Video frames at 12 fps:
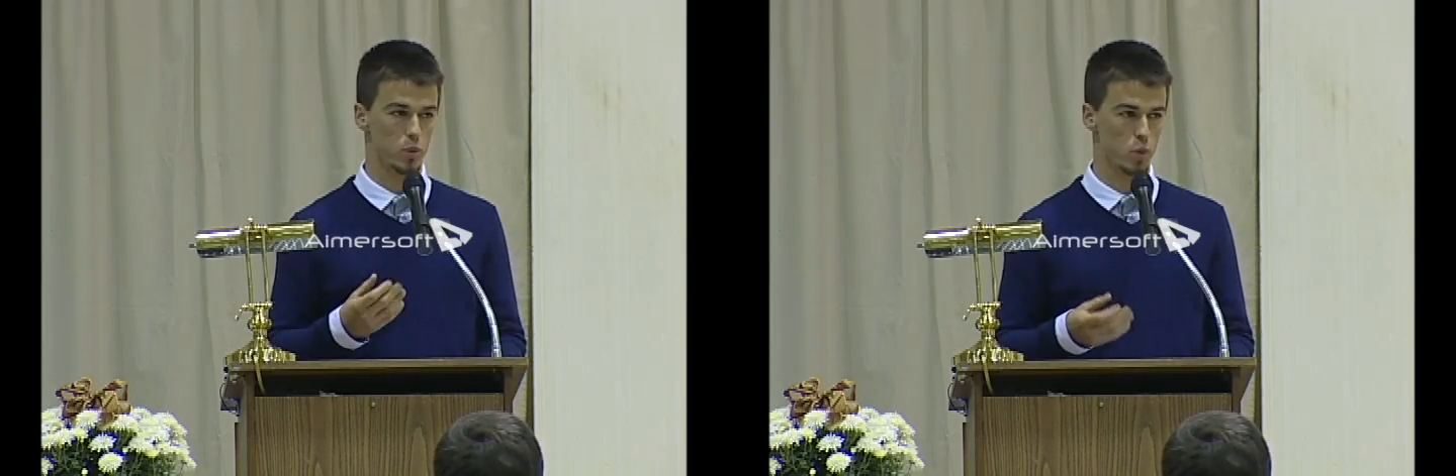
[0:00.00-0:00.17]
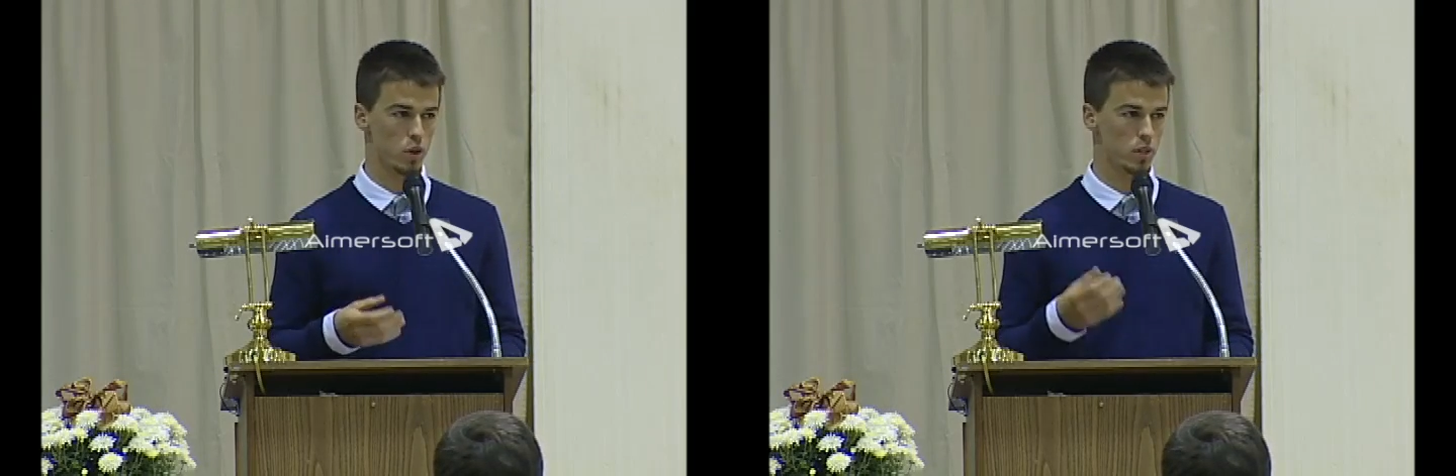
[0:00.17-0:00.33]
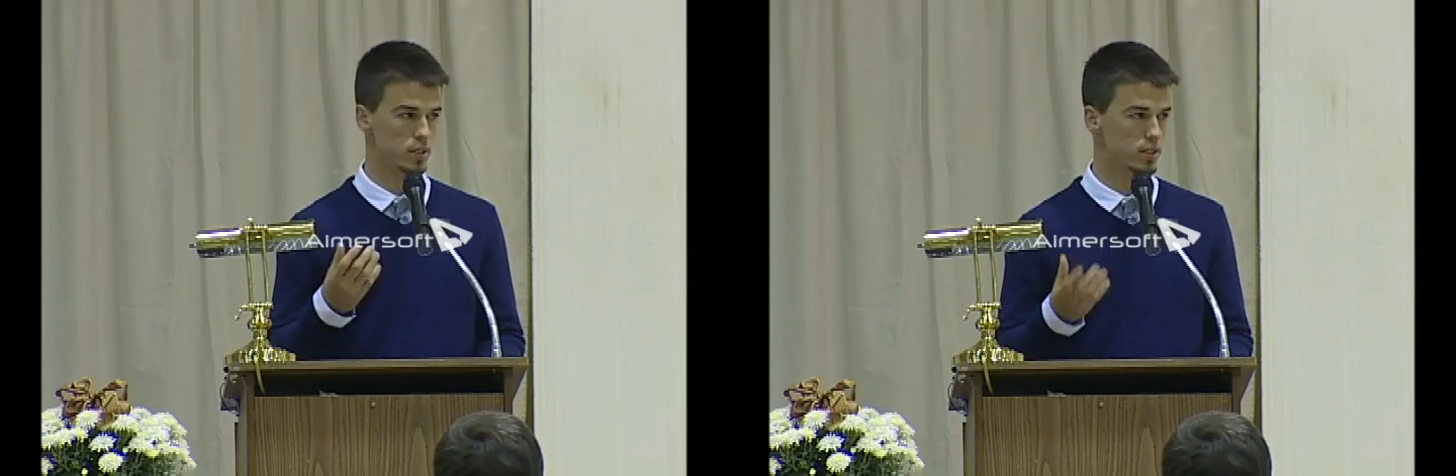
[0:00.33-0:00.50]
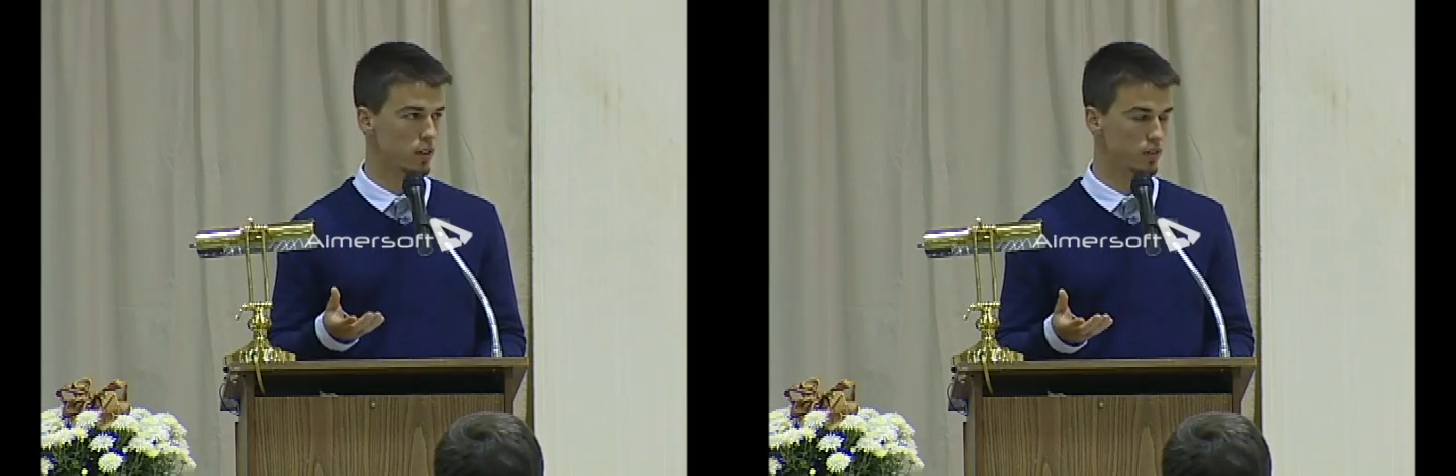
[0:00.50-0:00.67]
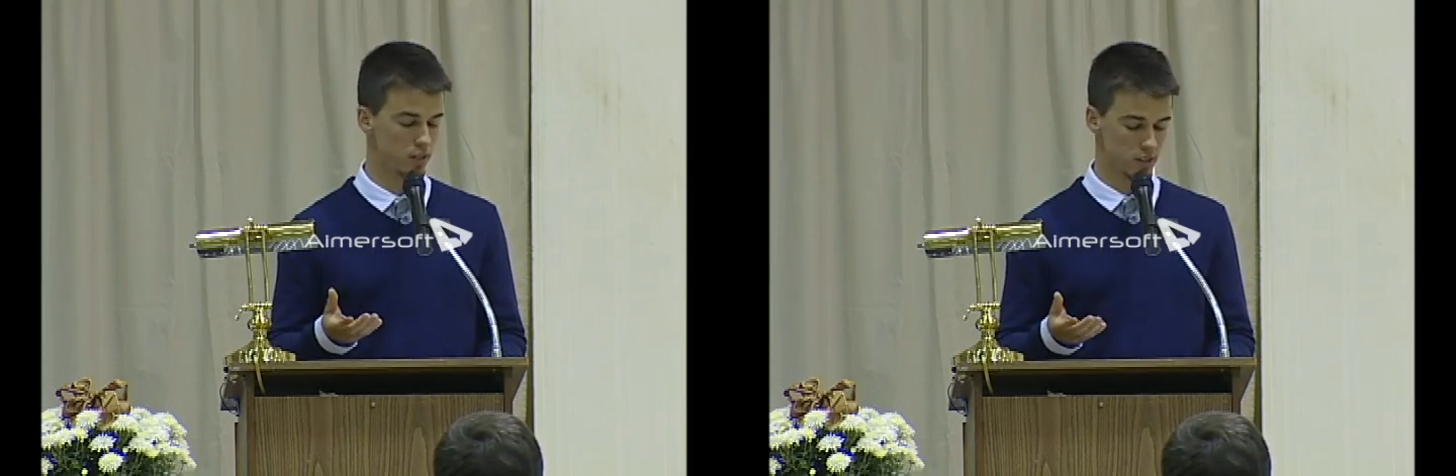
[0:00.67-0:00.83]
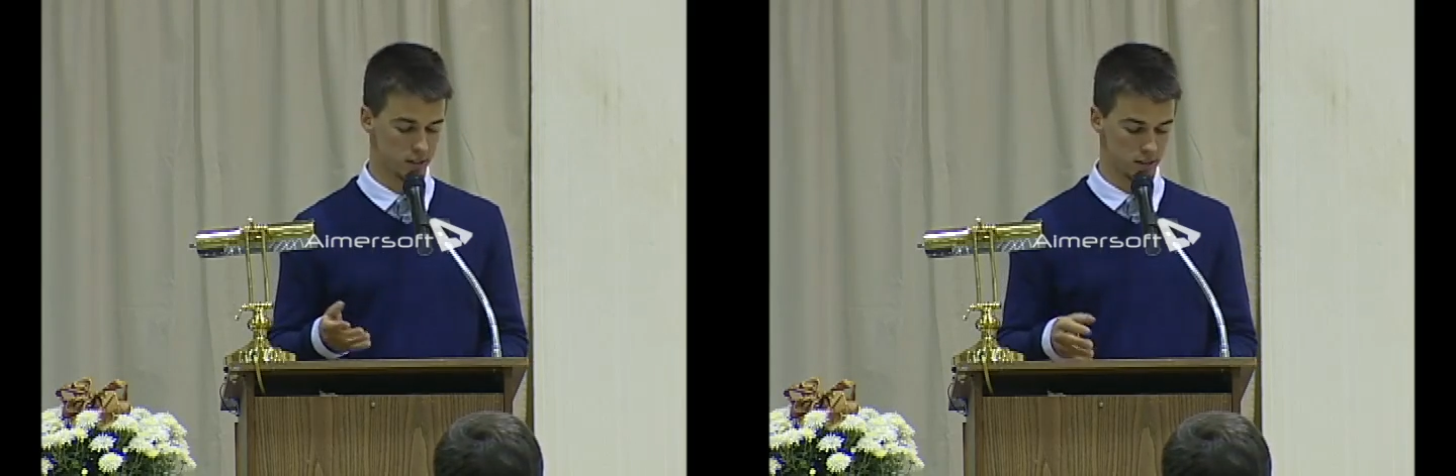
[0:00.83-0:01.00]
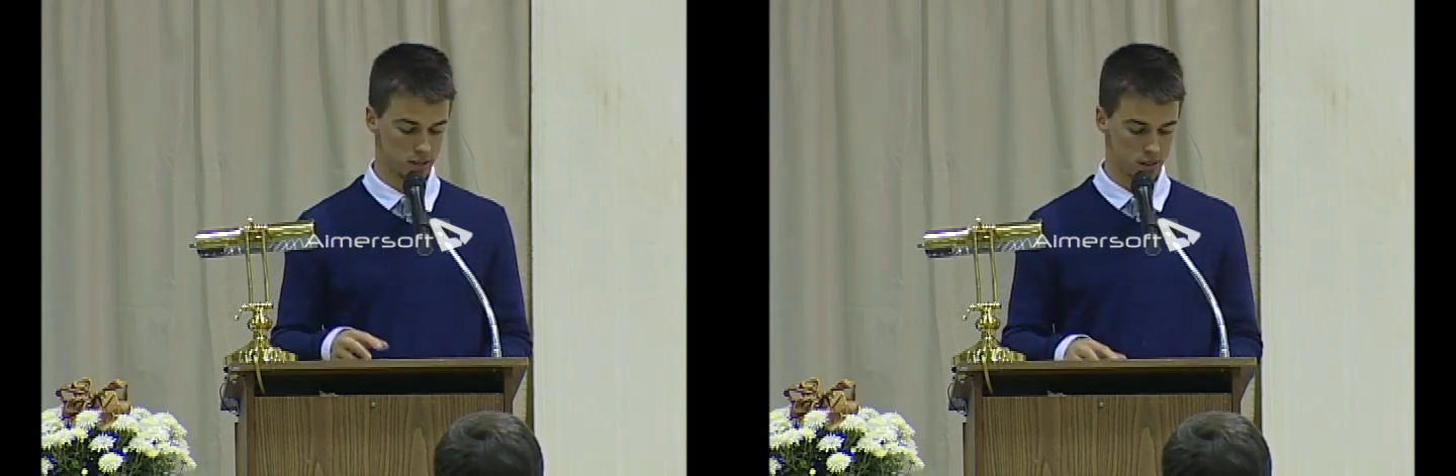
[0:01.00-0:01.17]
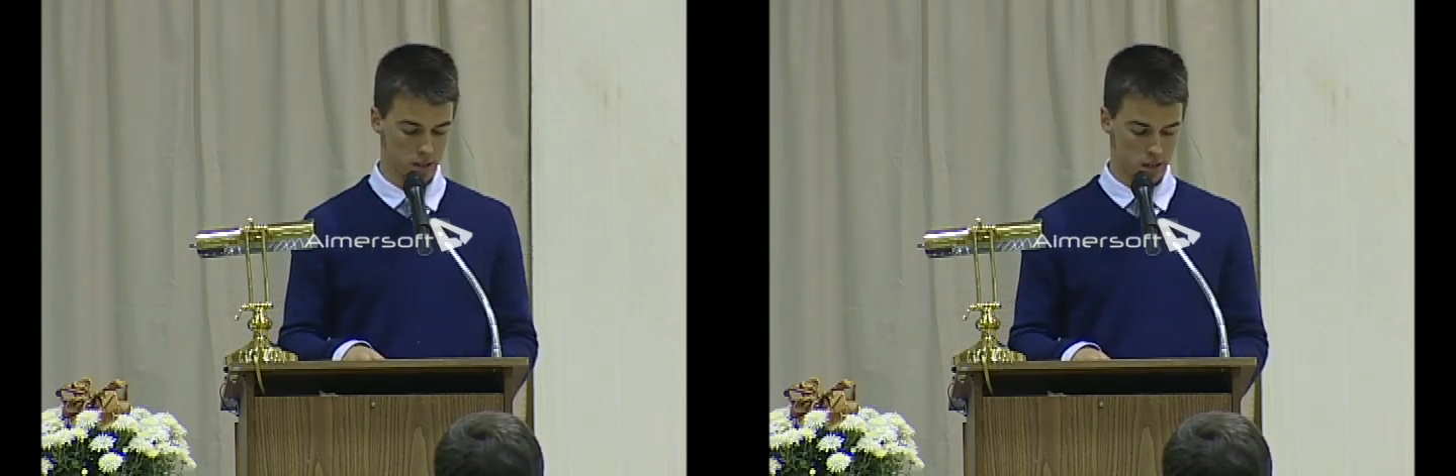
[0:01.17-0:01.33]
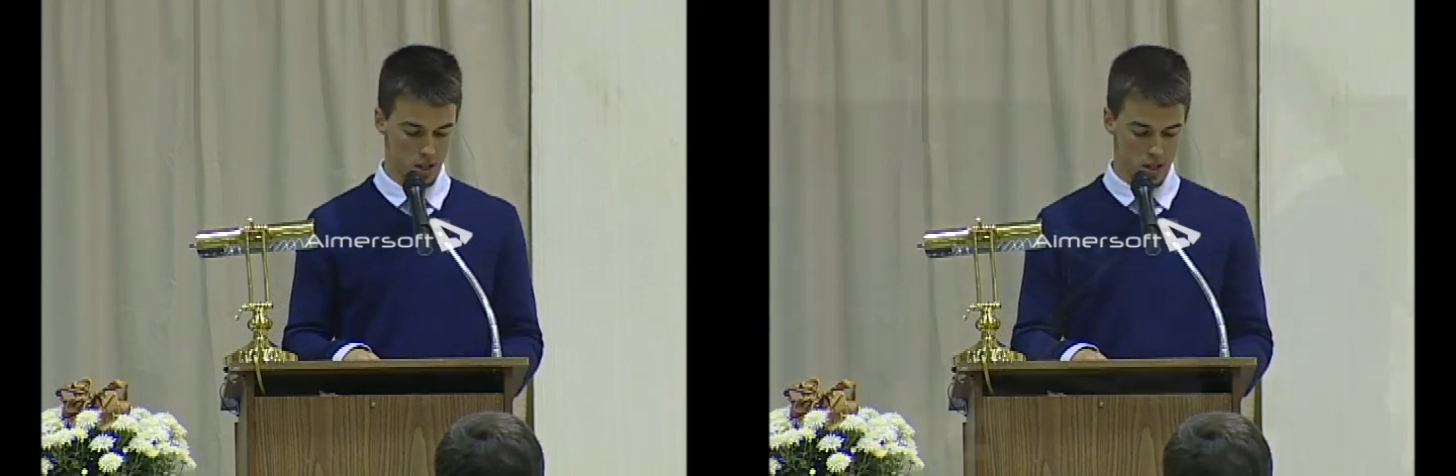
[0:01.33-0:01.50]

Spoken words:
the word selfless.